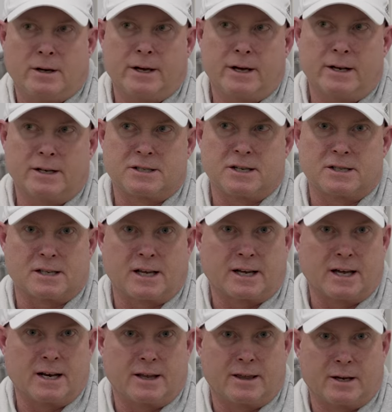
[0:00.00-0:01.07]
and it's just
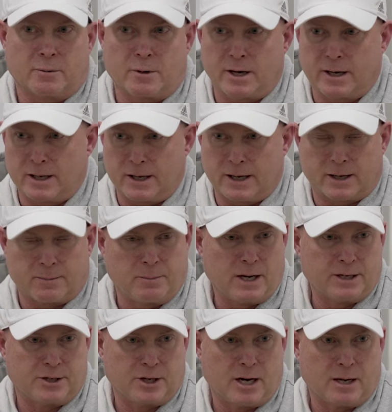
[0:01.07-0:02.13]
like anything, right? Like
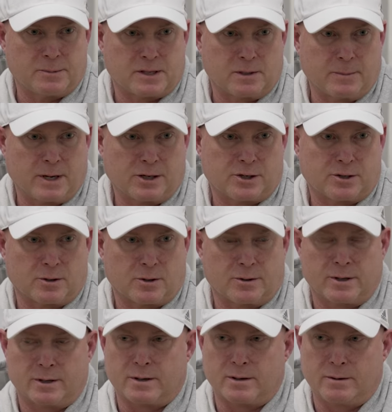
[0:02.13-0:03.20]
my job's to make sure
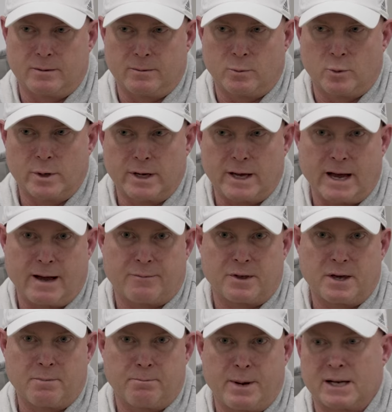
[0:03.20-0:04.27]
that we have
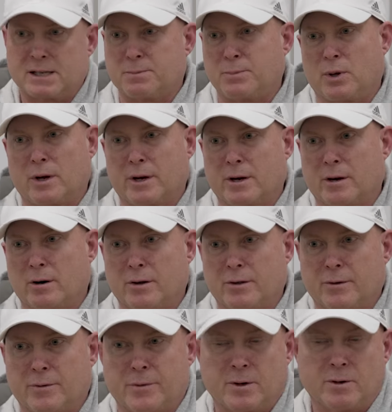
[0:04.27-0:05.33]
the best player on
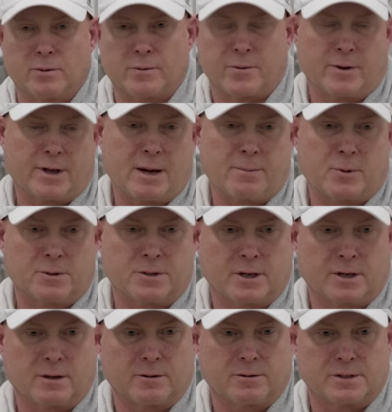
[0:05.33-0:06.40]
the field for that
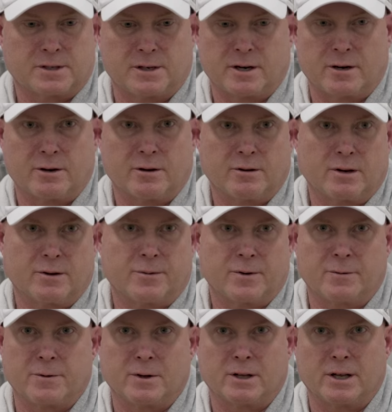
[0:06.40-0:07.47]
particular scenario. And if I
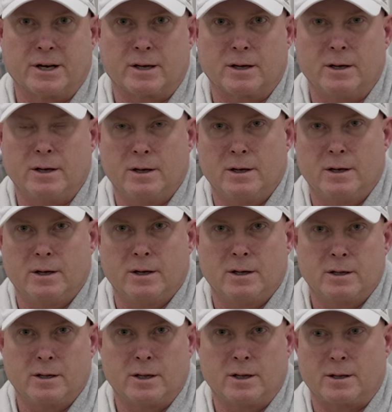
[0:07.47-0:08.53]
feel like
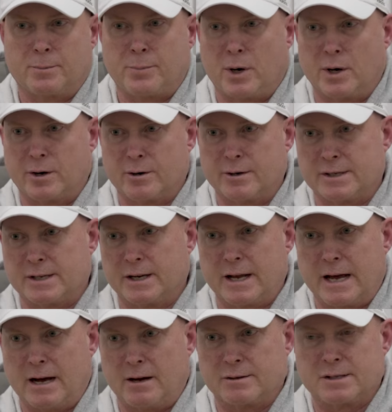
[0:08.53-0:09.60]
that the punter is in
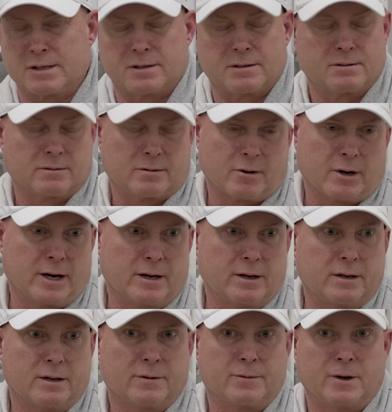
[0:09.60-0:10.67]
house, great.
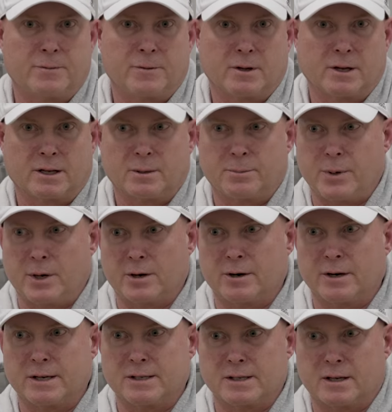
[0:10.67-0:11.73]
If I feel like the punter
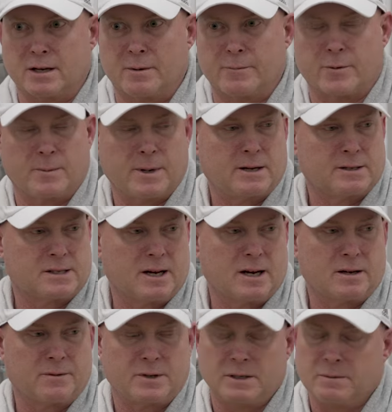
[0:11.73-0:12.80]
needs to come from
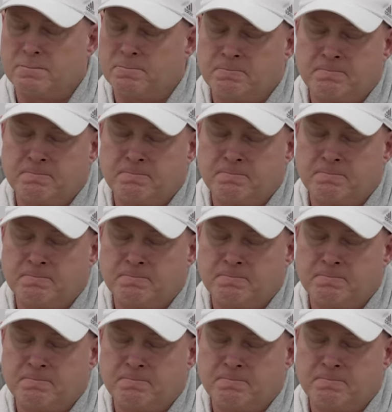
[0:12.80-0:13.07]
outside of it,